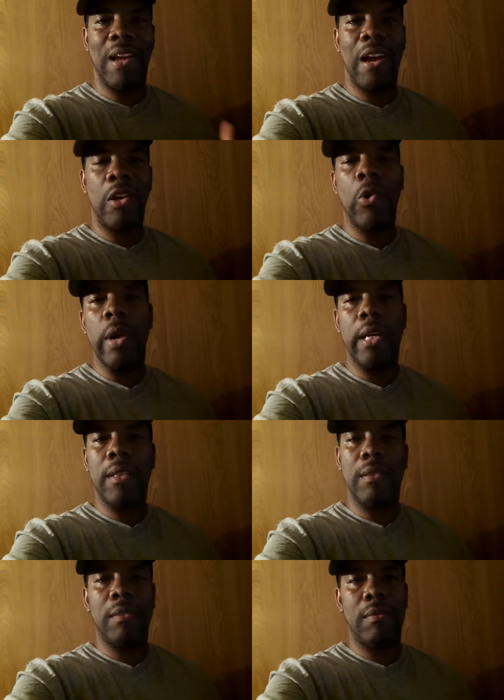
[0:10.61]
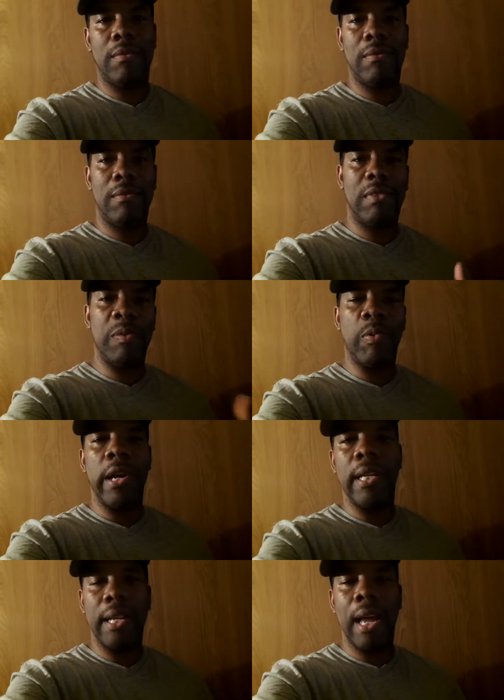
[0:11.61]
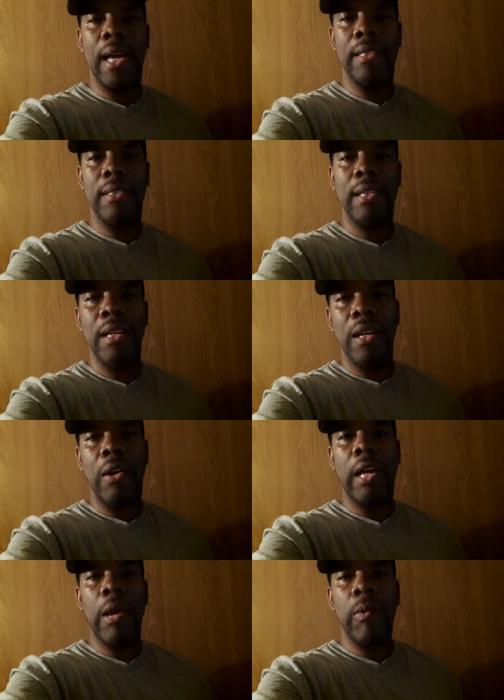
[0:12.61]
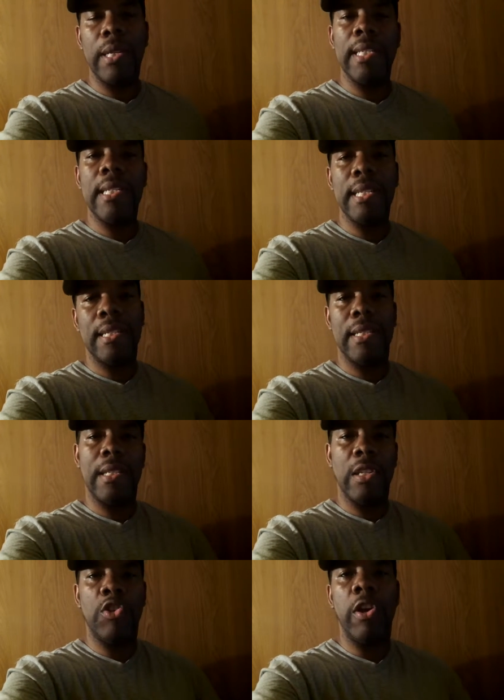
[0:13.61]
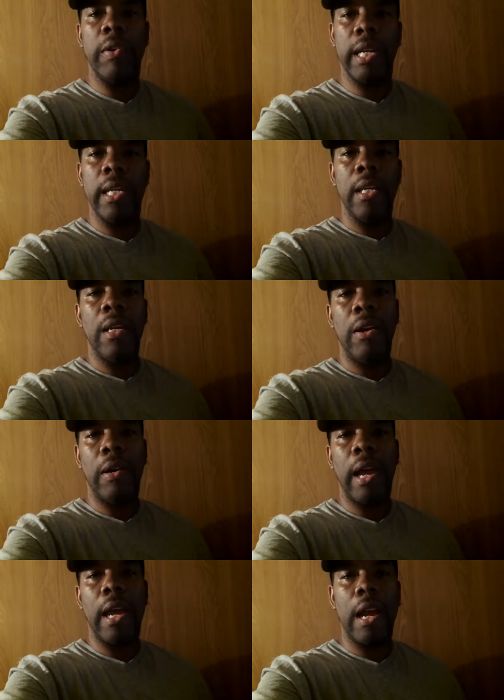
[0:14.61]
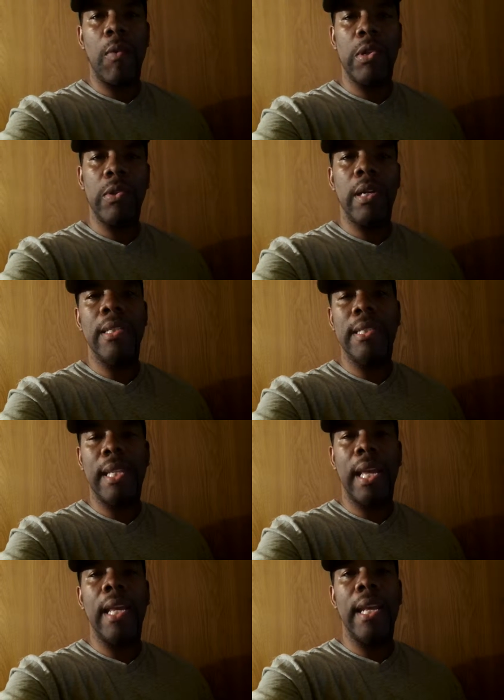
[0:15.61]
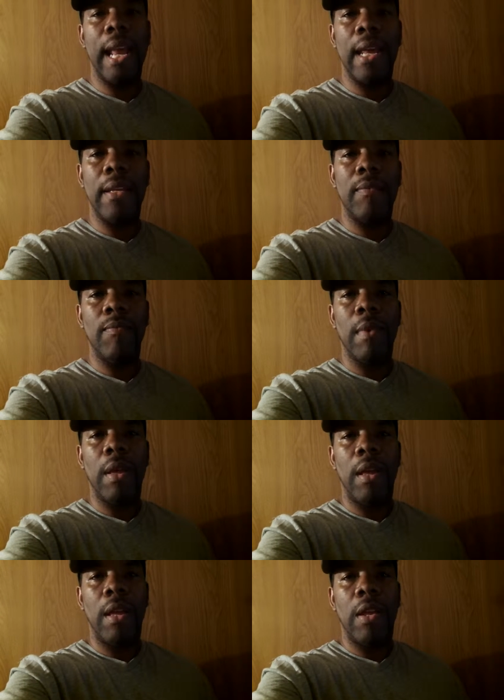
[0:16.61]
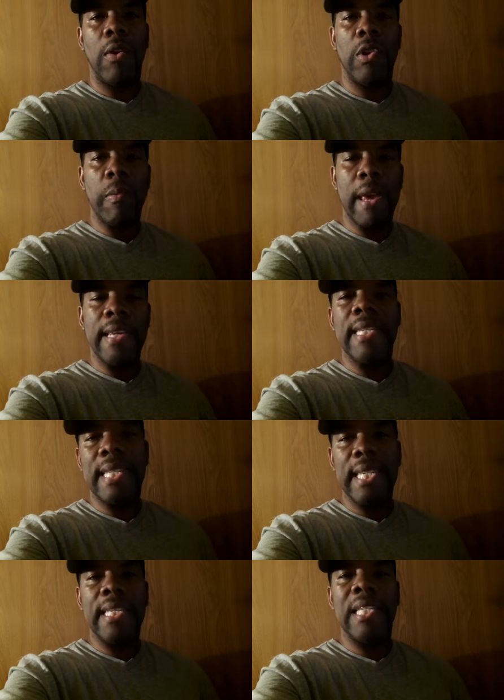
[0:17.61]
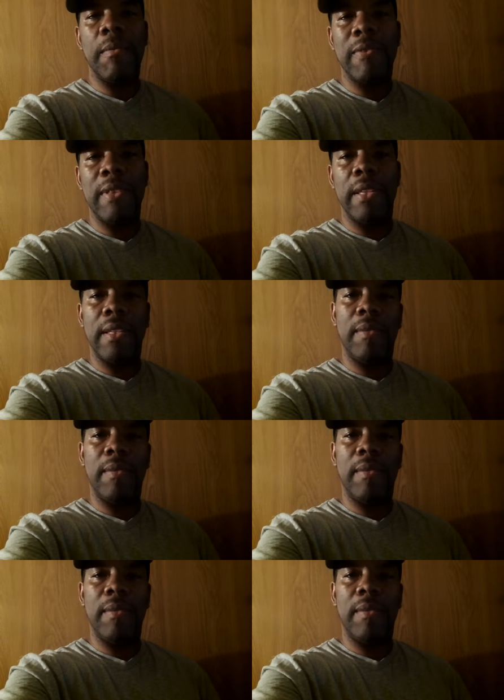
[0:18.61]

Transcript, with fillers: a quick sprint, guys. Okay, what this is, is a journey. Okay, and I want you to understand that, you know, you may see some of the